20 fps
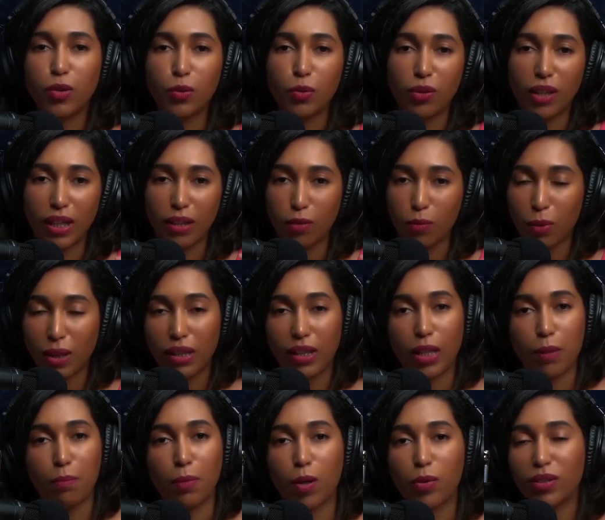you read what
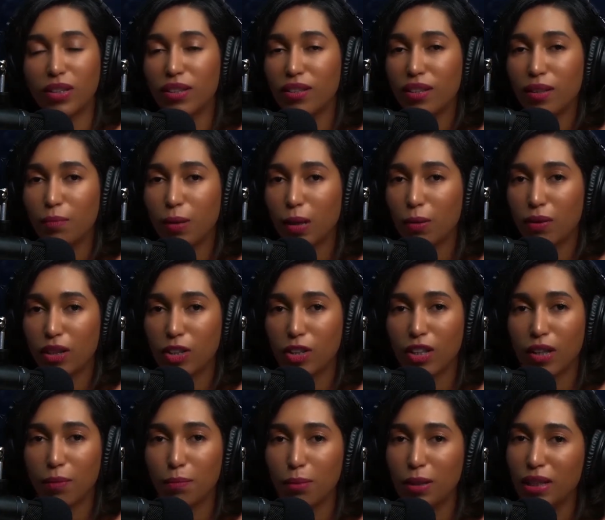they posted about their
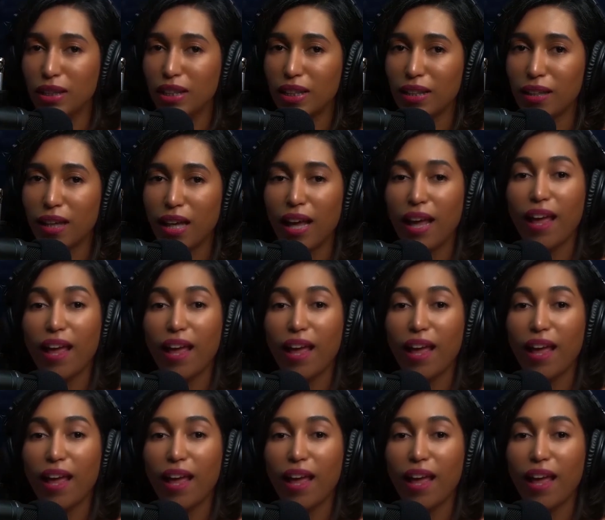company,